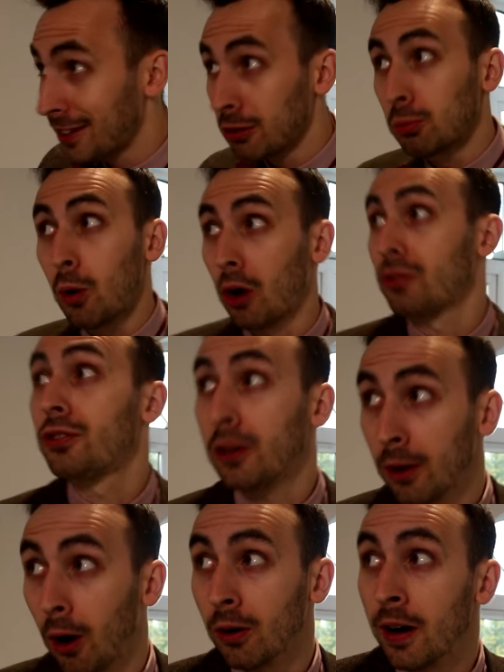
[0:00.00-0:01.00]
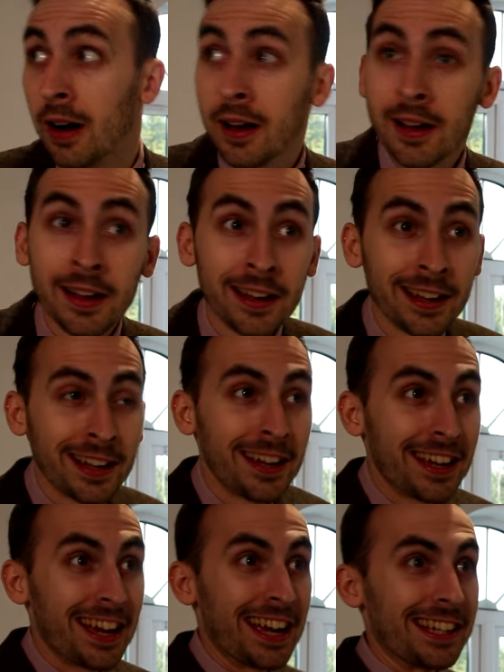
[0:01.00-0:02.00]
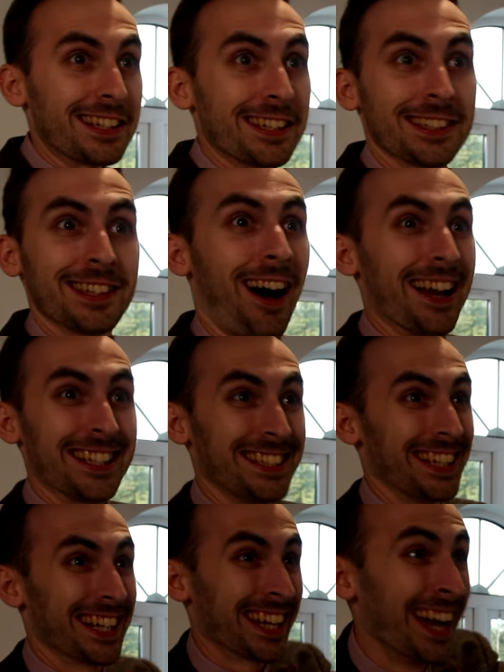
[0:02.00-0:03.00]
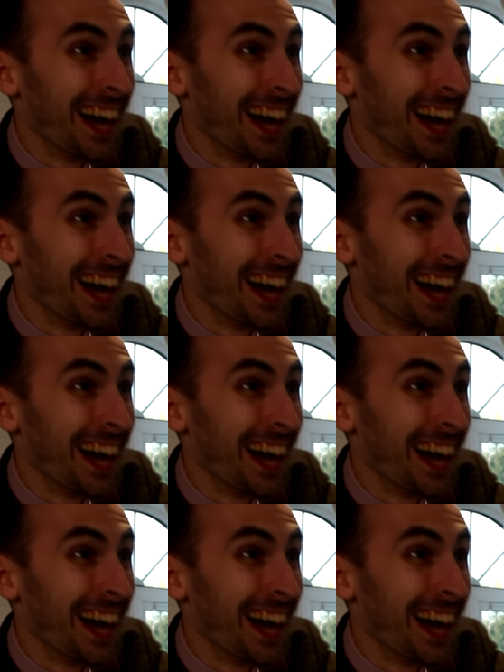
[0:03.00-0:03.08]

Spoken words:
to the watch along. Exciting.